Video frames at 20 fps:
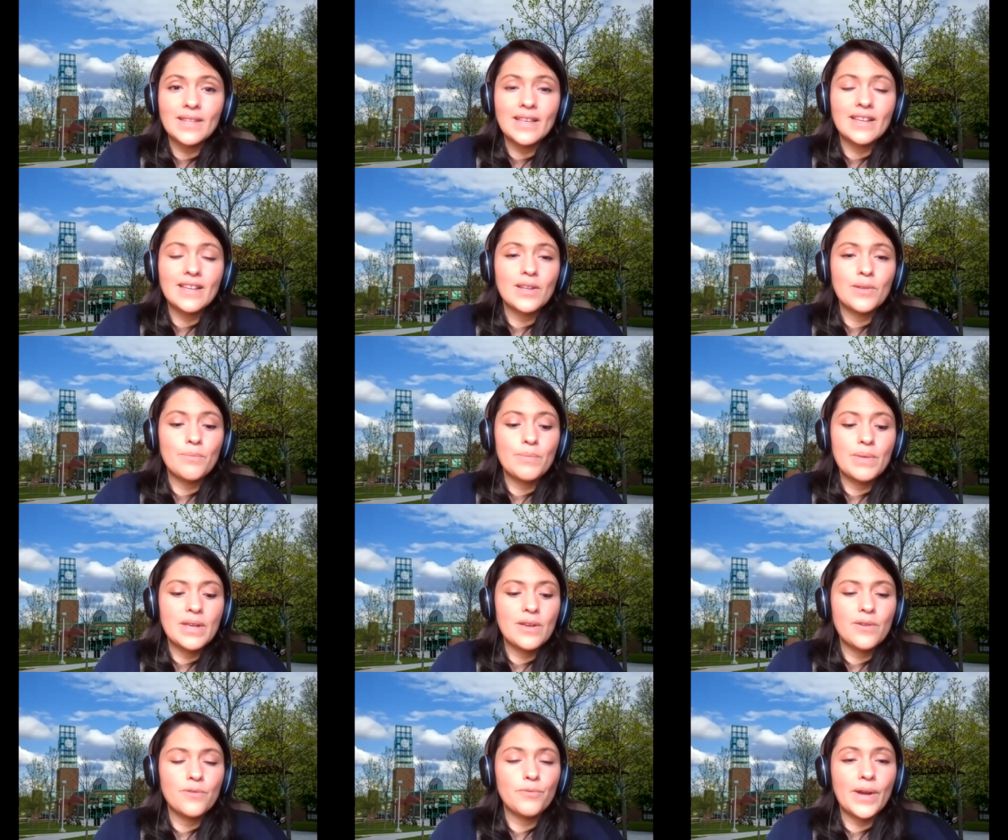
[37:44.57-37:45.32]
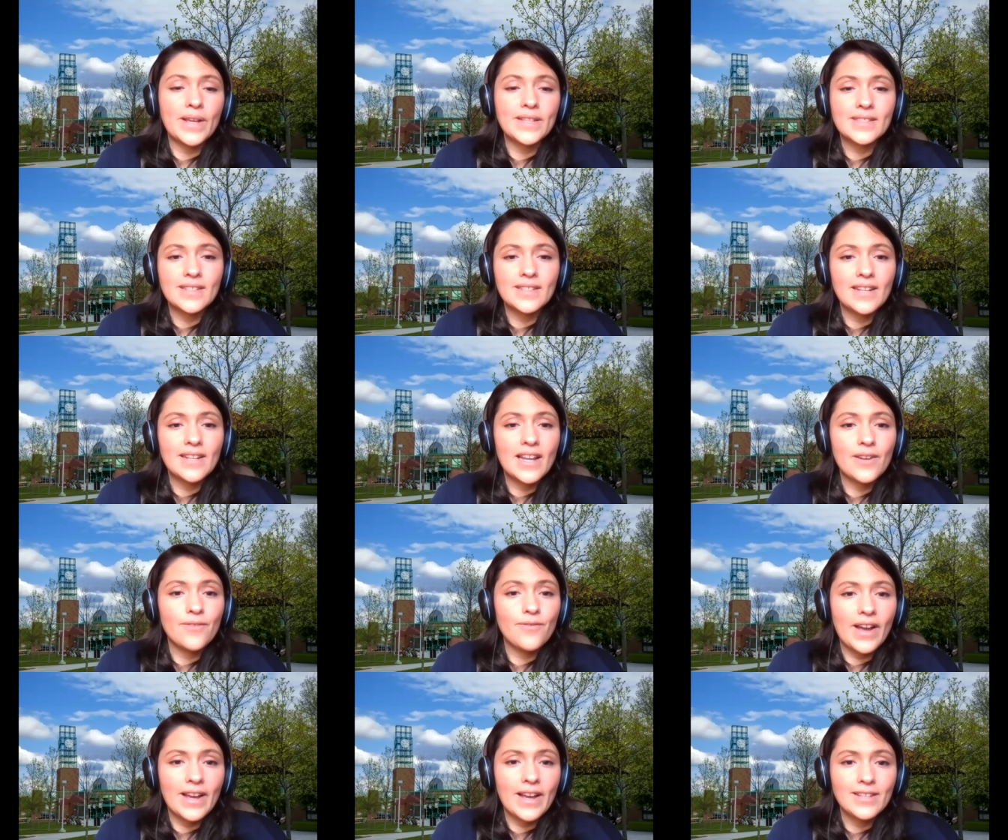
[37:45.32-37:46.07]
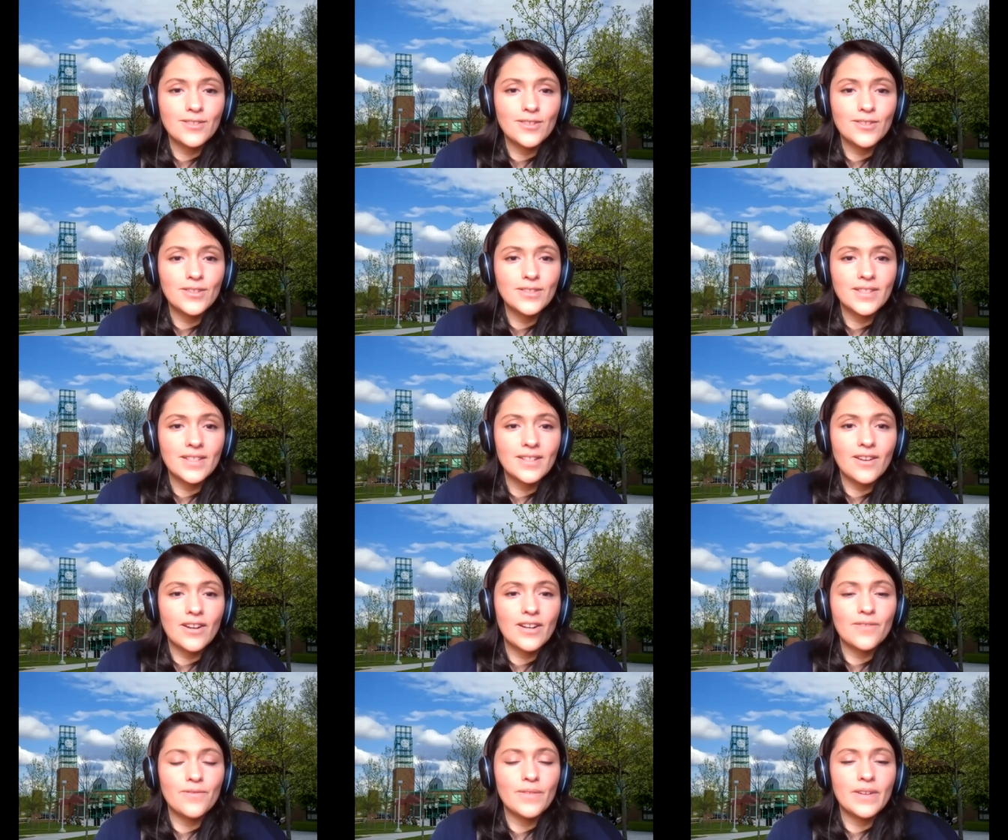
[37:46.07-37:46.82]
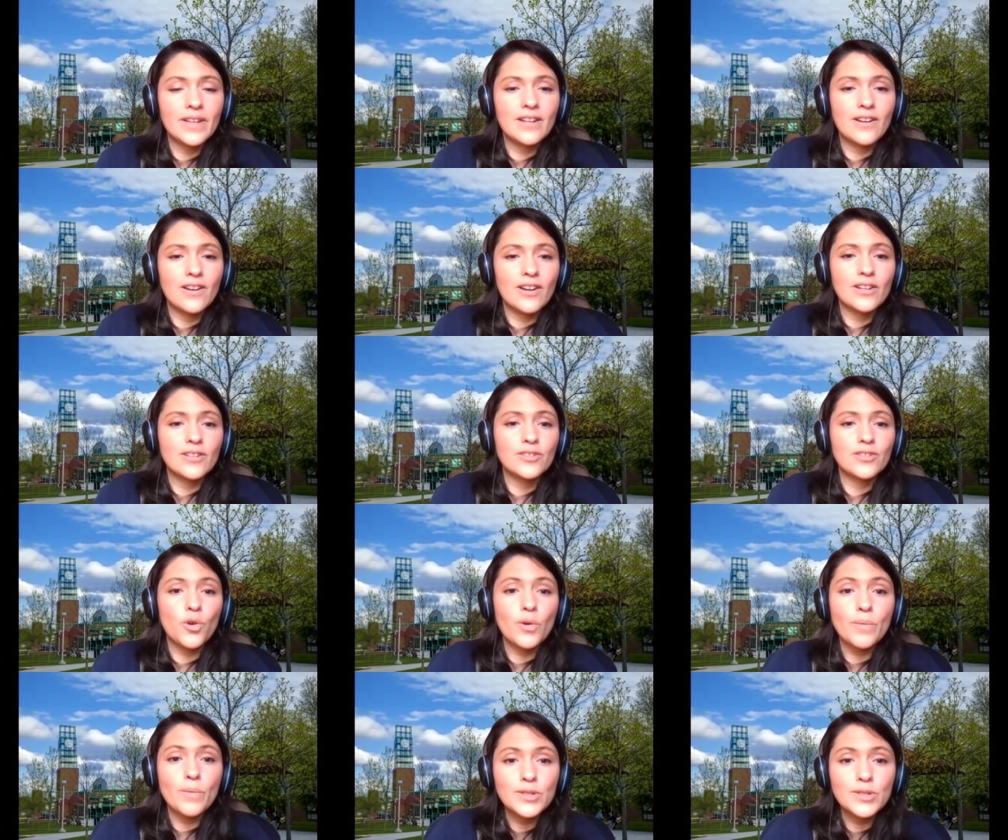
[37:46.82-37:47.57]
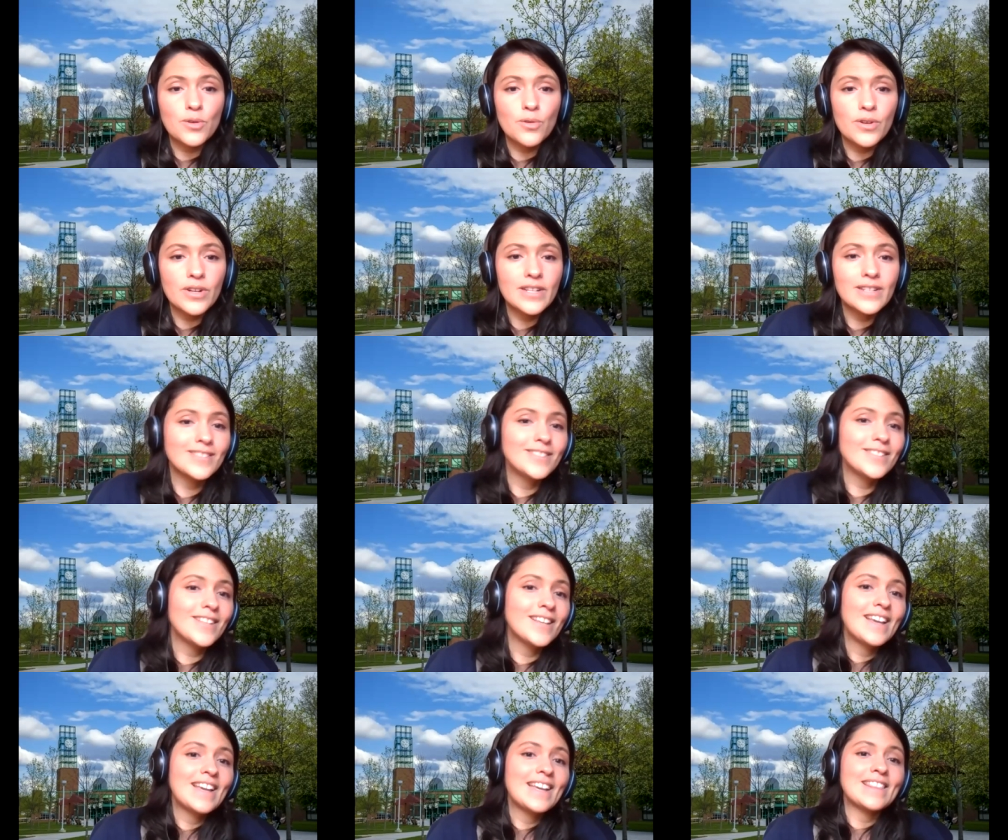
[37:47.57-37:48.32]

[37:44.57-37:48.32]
They can be resident advisors in our, in our dormitories.